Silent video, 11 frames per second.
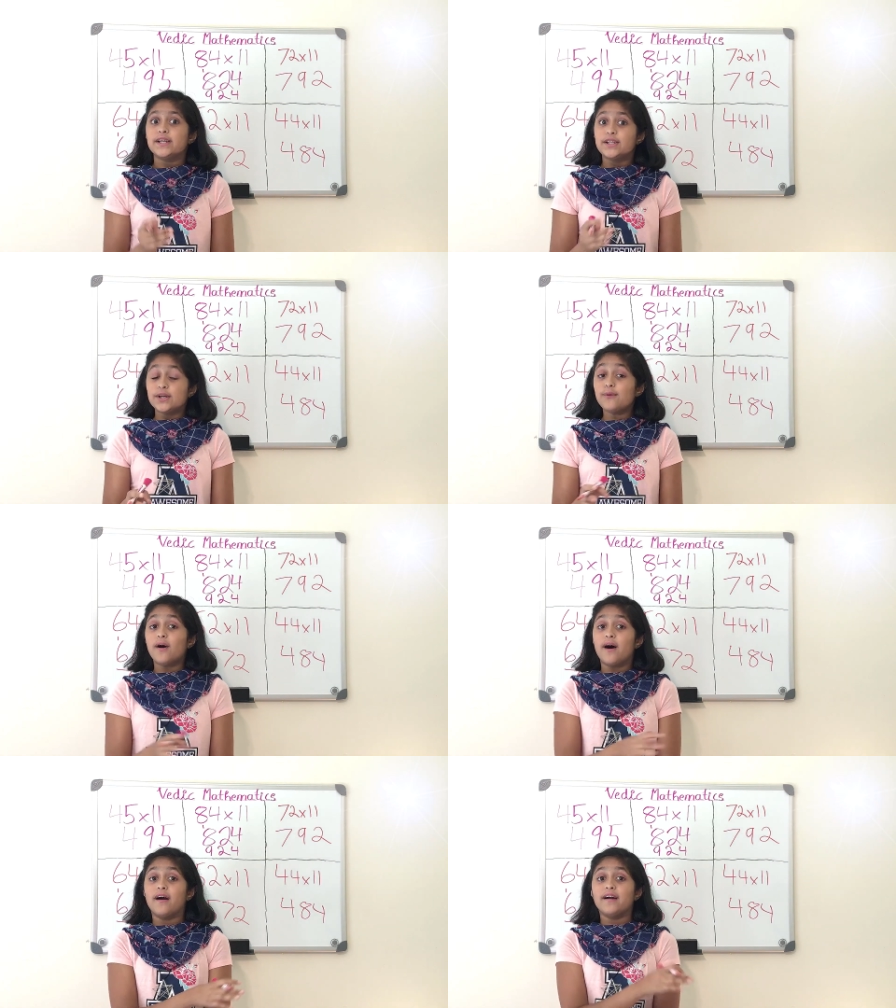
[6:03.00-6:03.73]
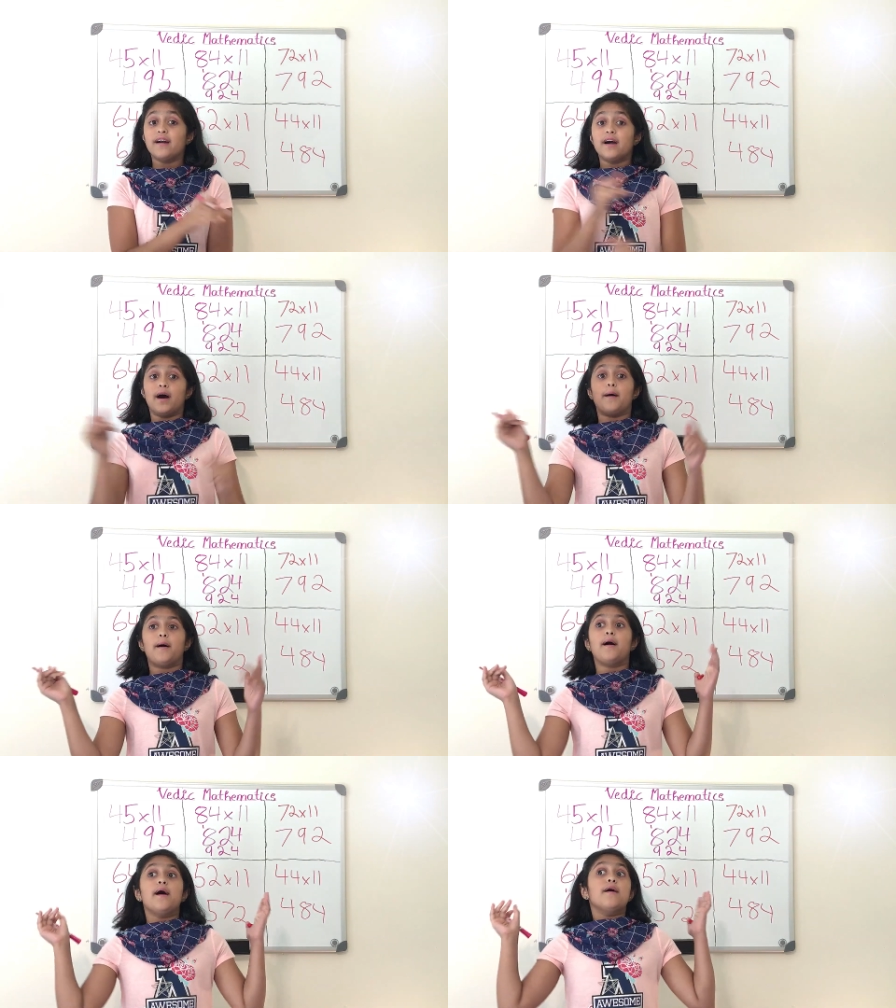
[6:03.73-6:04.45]
You are
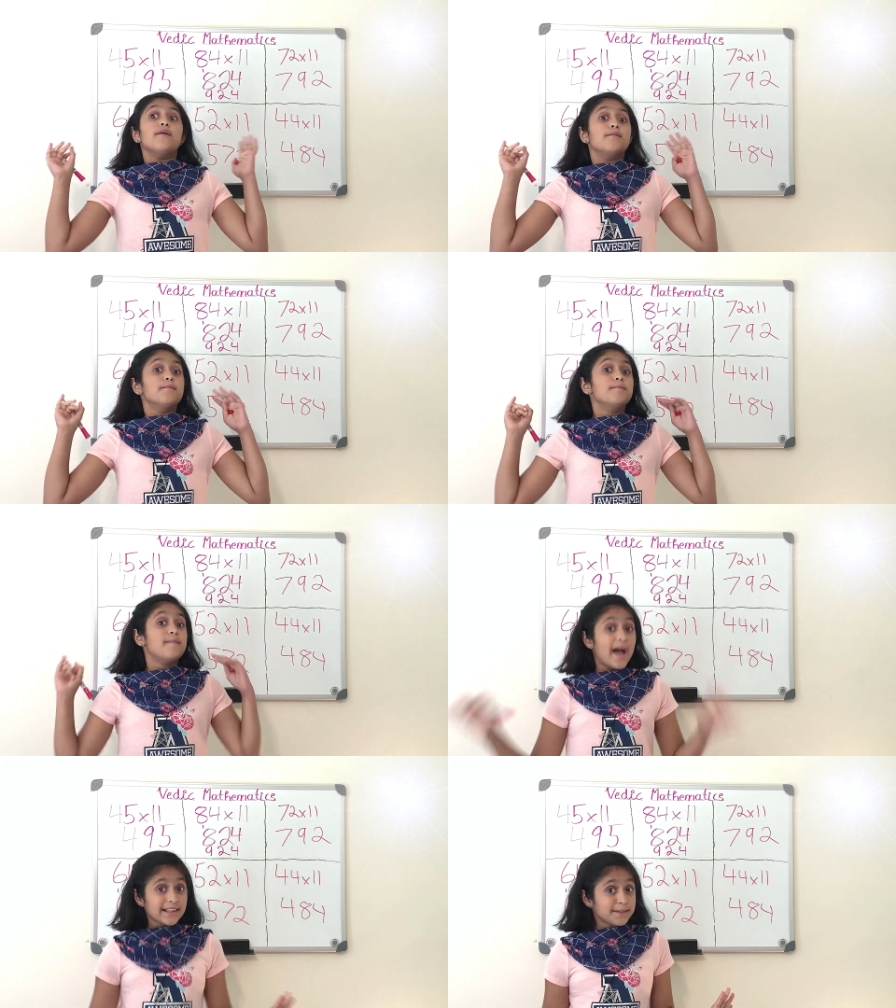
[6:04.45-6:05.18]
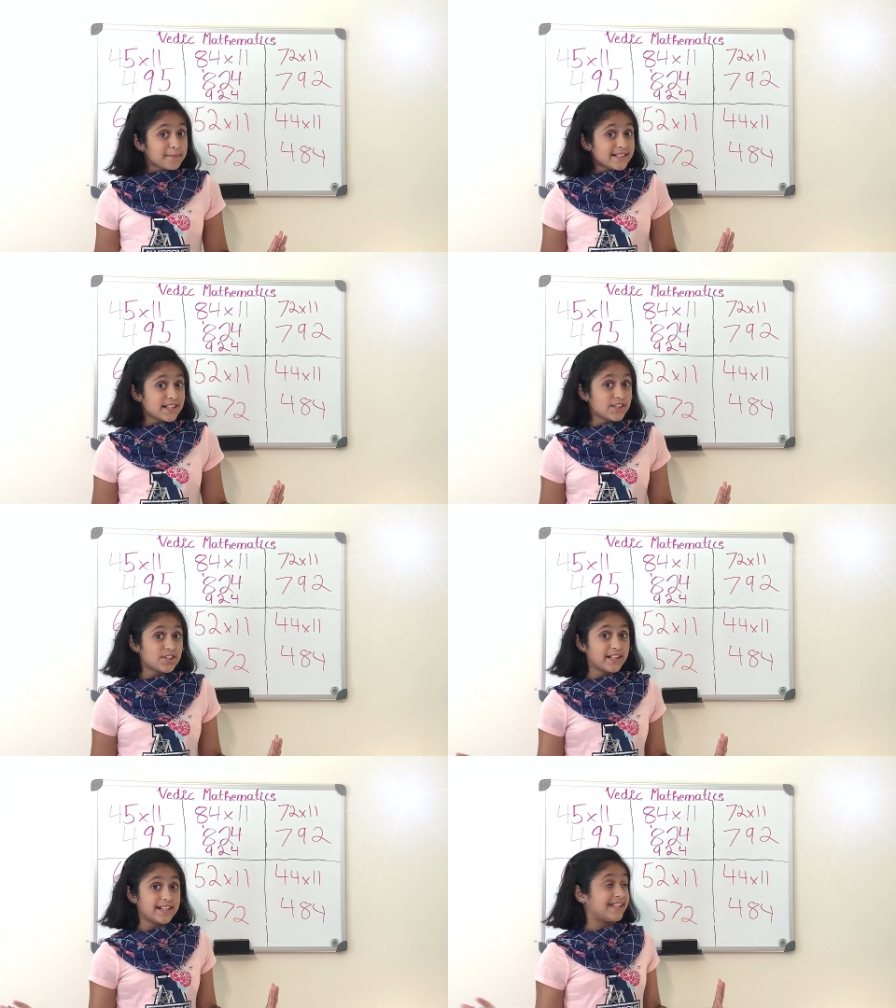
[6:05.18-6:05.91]
a
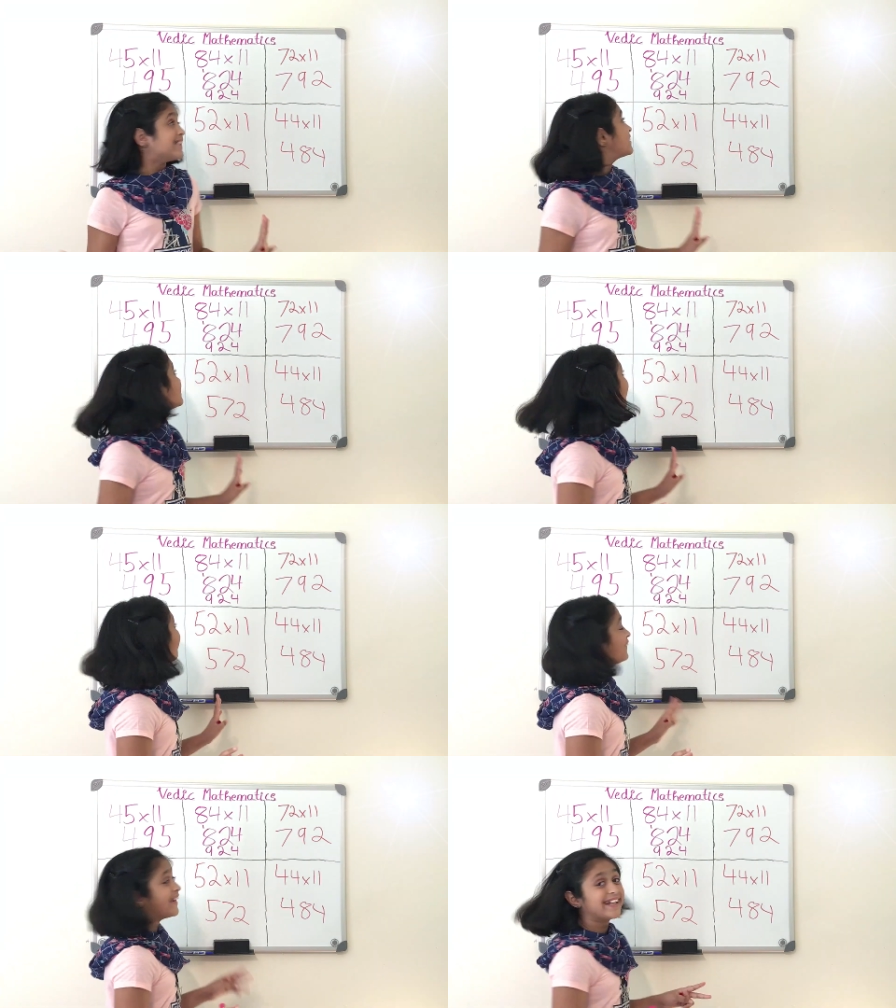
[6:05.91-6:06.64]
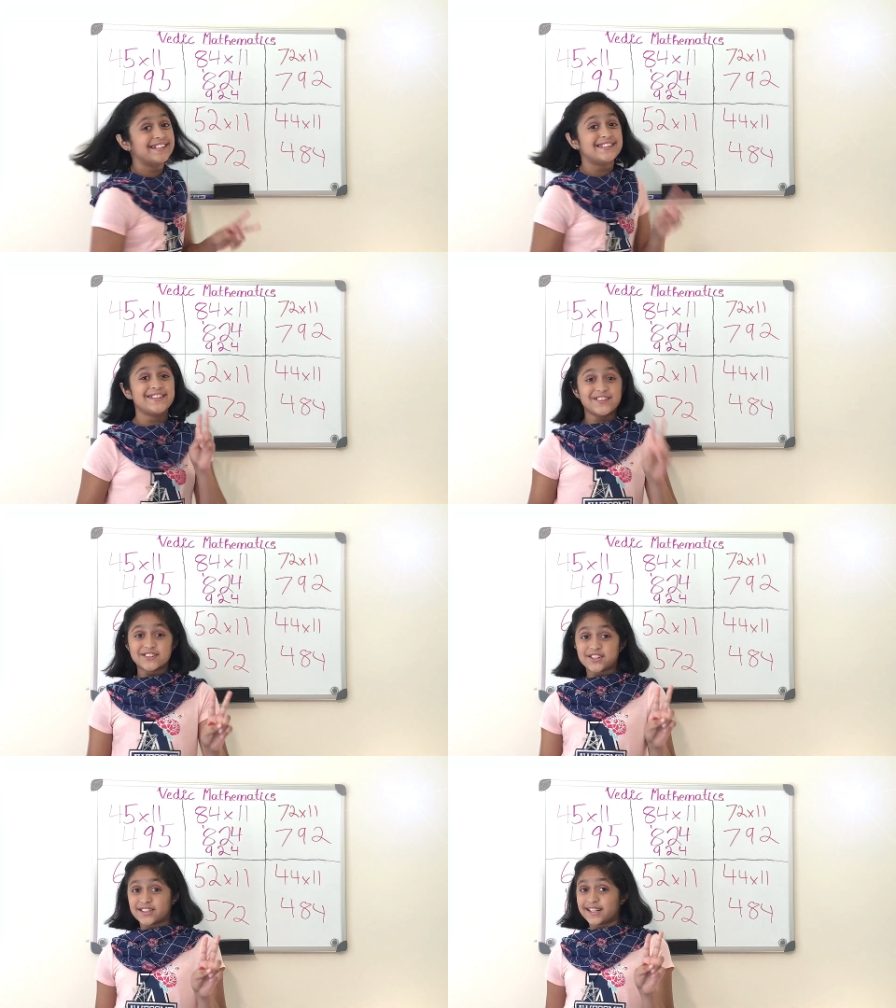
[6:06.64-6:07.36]
mathematician in solving a
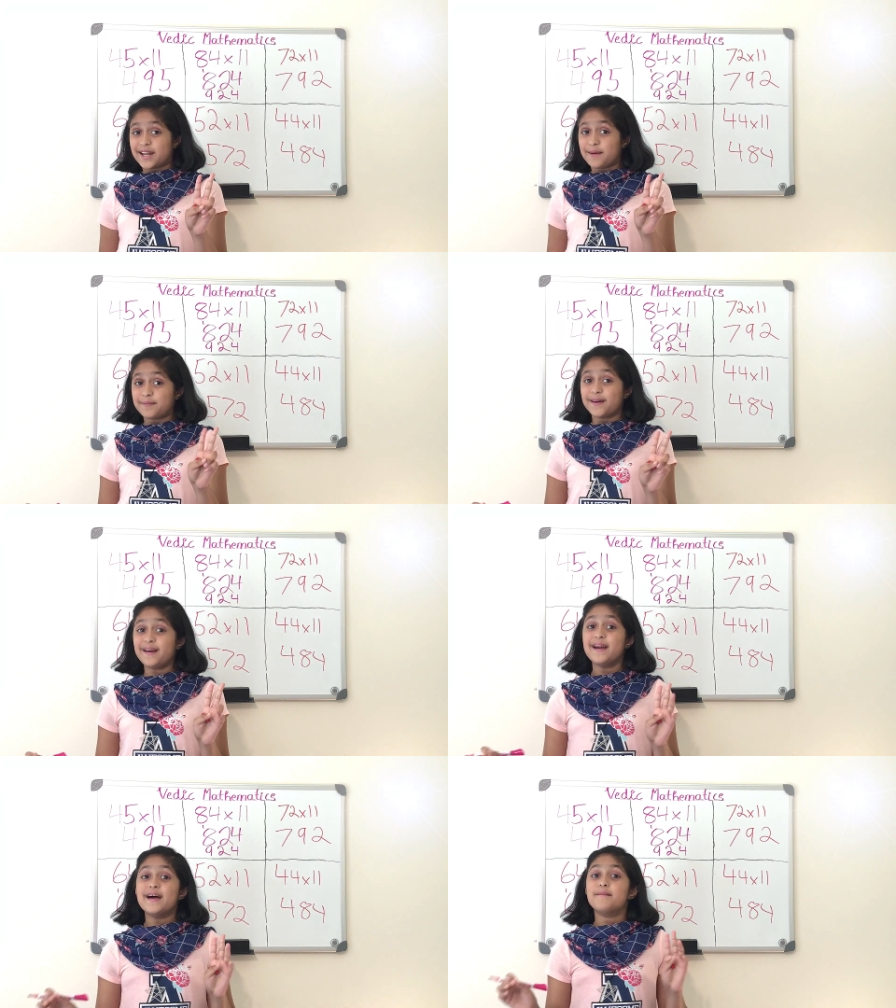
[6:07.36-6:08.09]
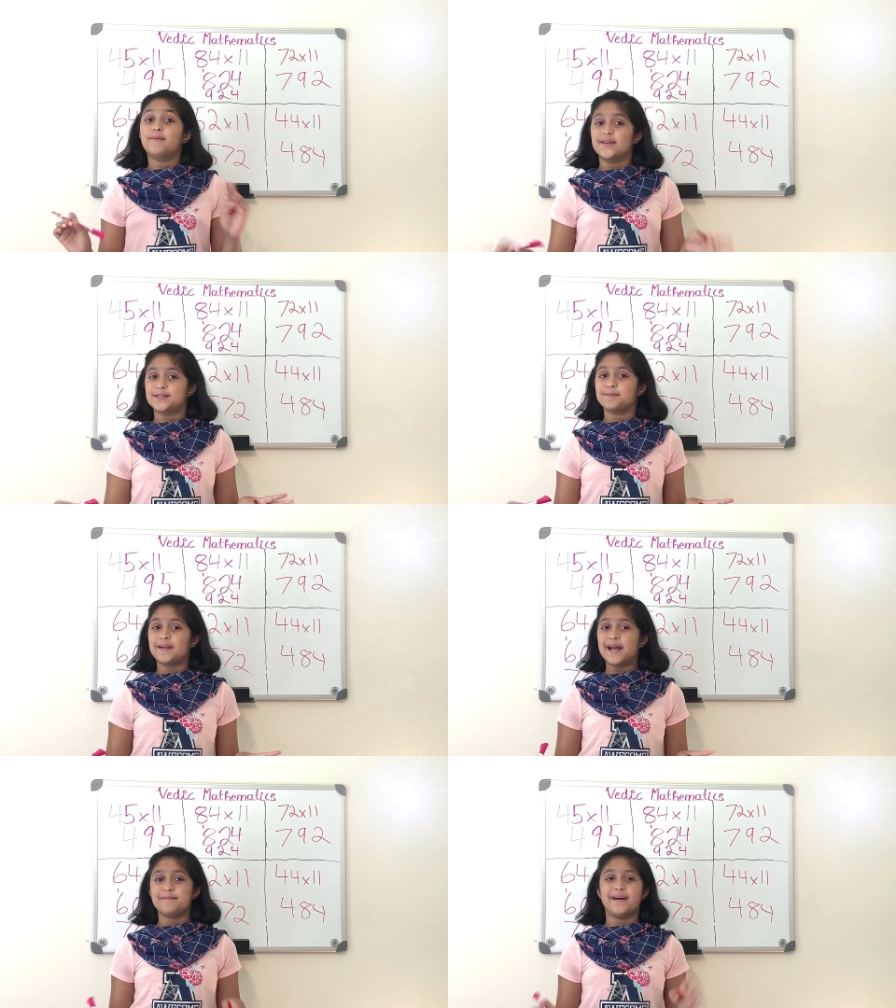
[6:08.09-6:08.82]
2-digit number
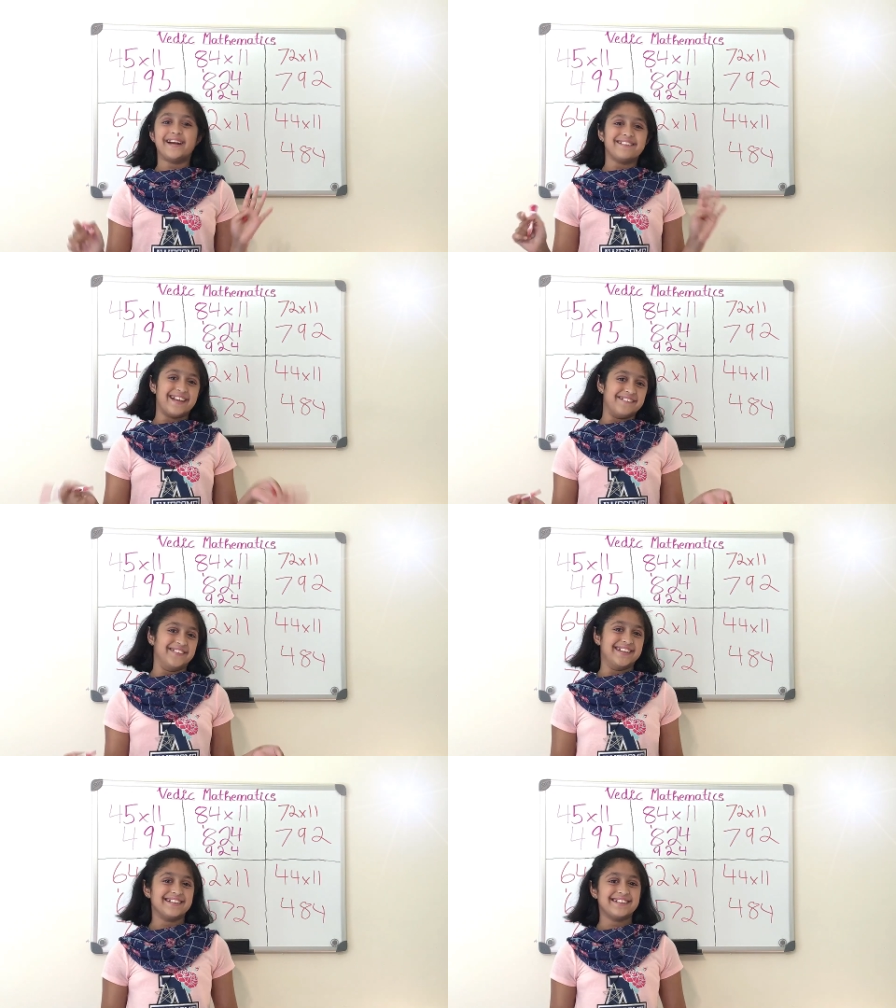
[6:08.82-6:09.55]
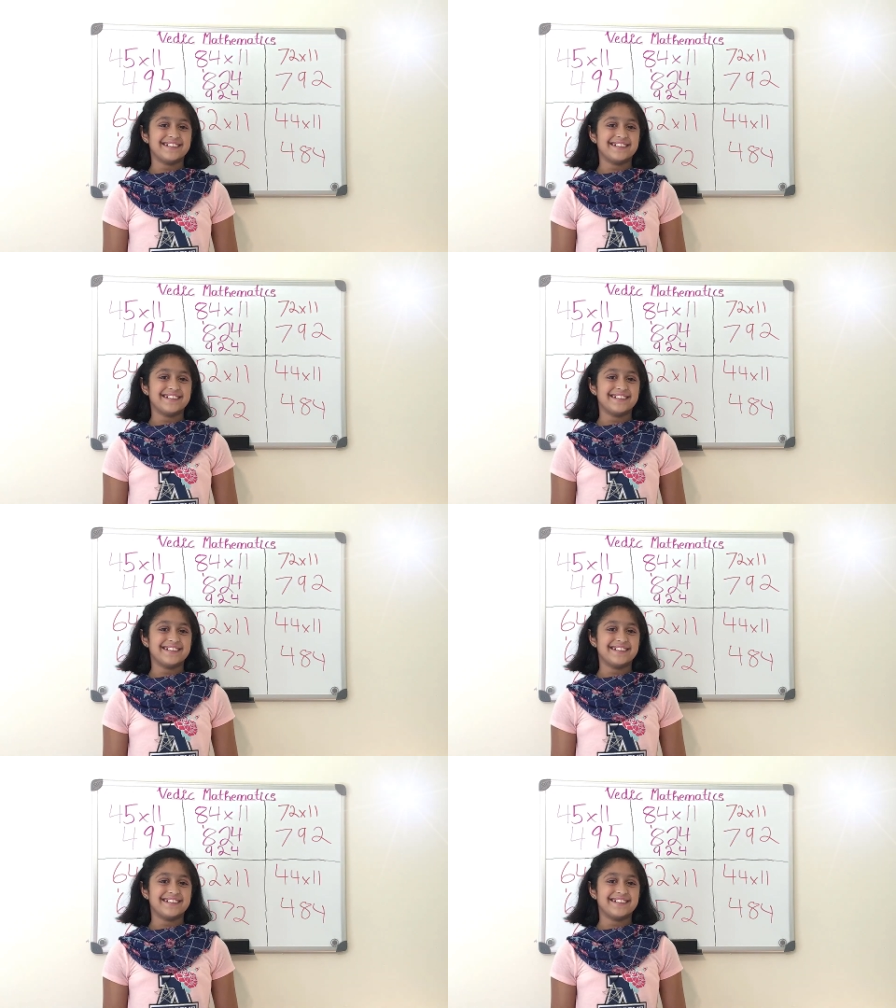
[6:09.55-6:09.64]
multiplied by 11.